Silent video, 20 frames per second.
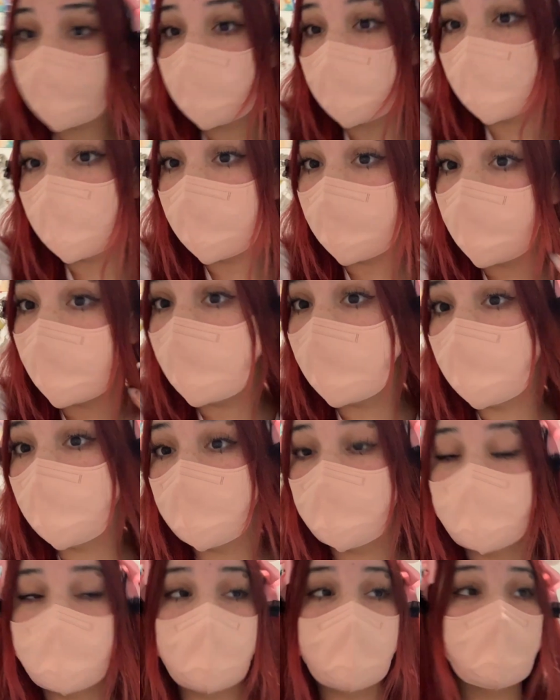my video.
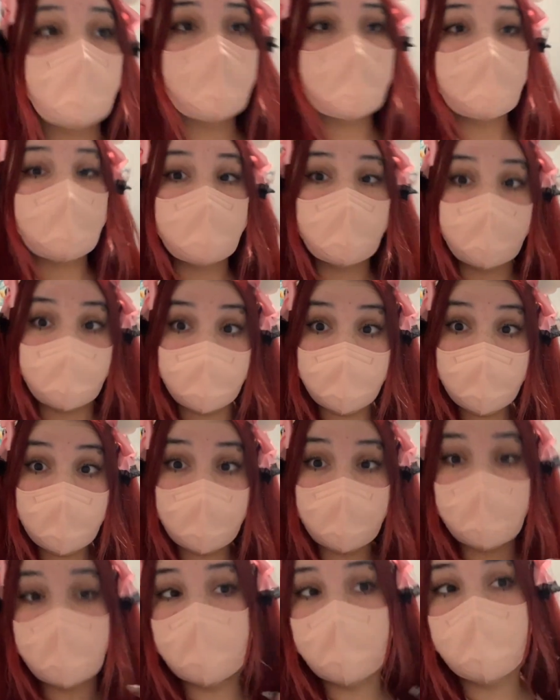But
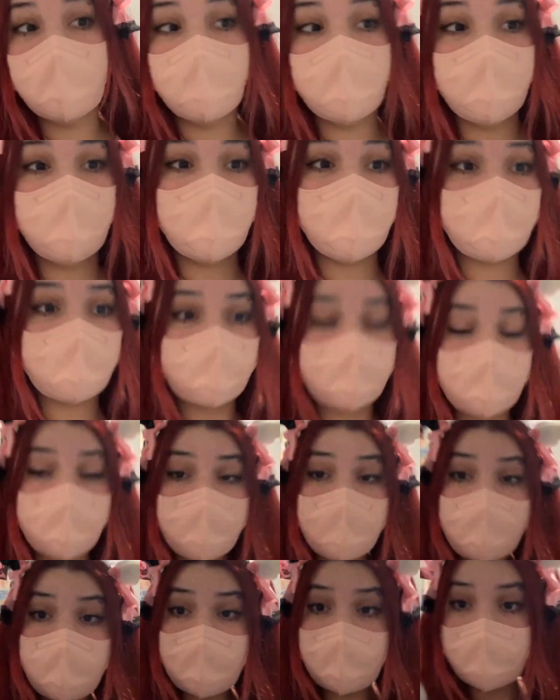yeah,
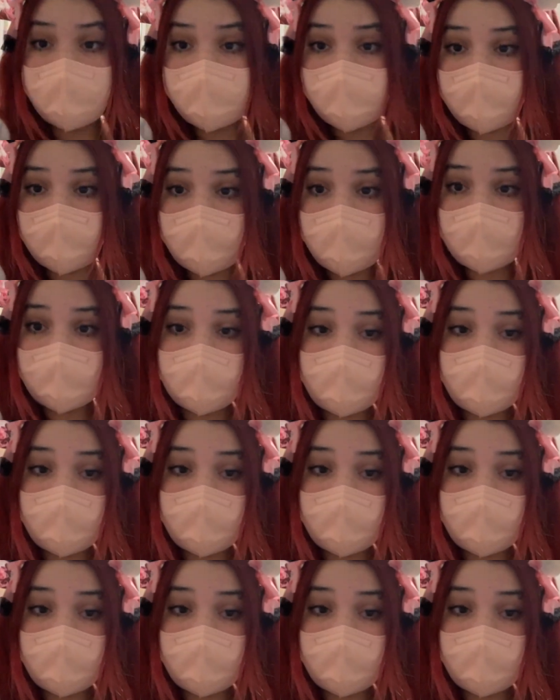this is what I look